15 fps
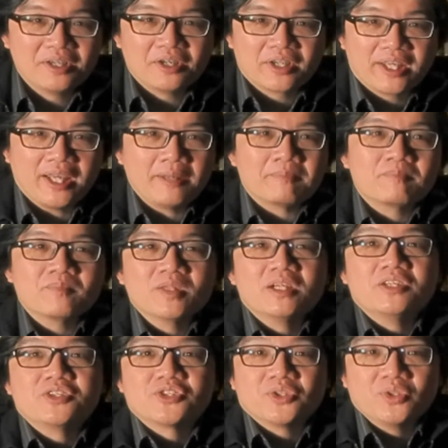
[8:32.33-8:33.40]
Okay,
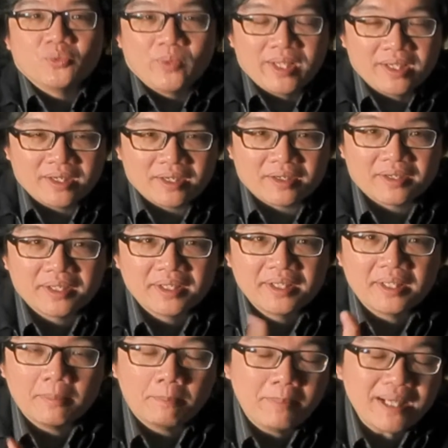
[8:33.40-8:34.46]
so the winner,
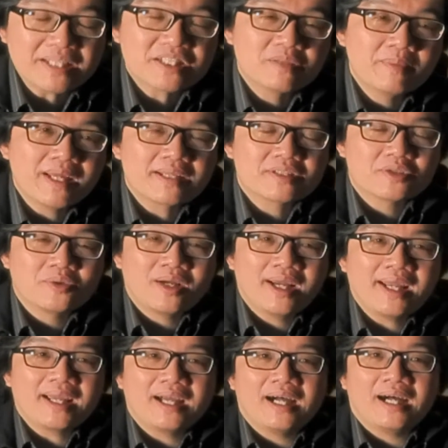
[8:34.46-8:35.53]
the best mix,
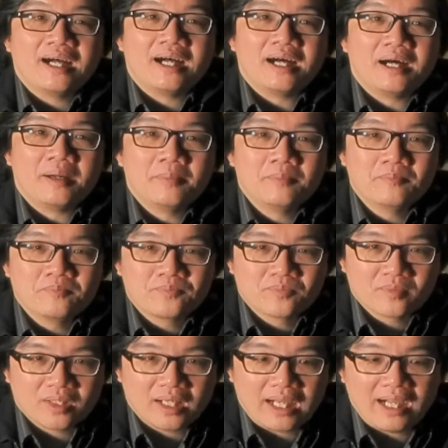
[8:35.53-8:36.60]
right,
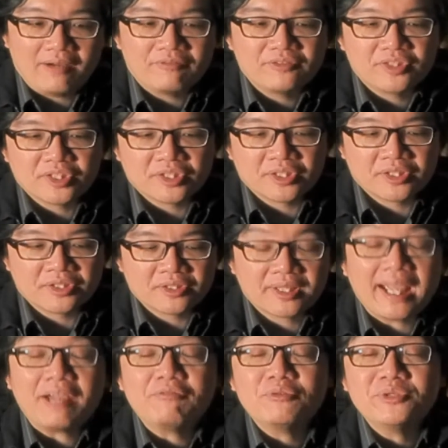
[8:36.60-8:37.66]
after
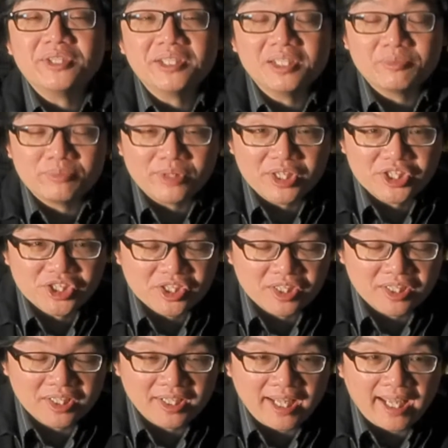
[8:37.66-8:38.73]
careful
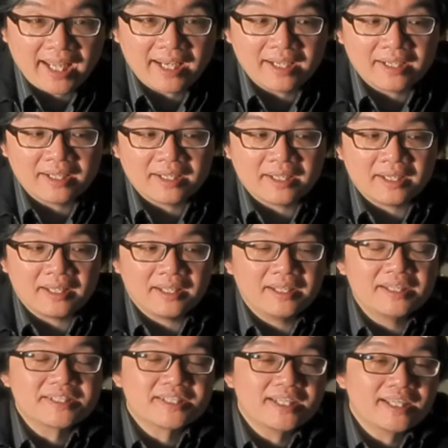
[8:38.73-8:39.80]
deliberation and
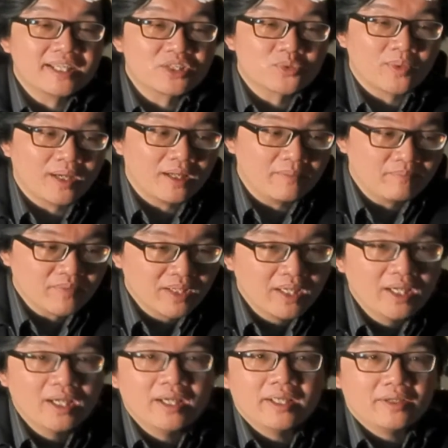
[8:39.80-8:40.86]
listening as well,
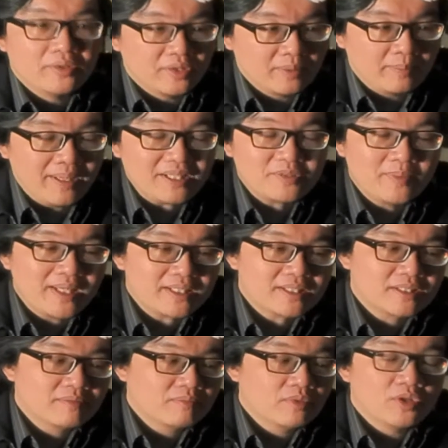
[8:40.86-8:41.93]
the best
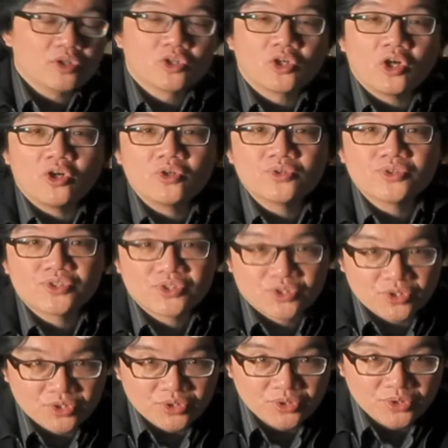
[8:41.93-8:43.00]
mix goes
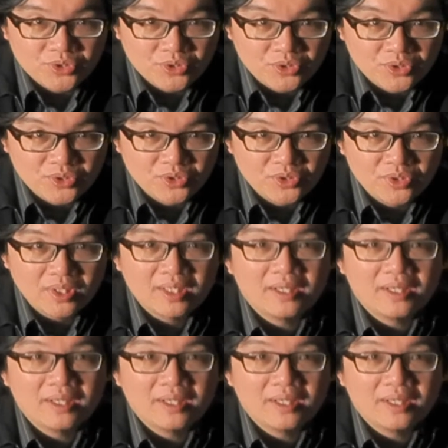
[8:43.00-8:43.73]
to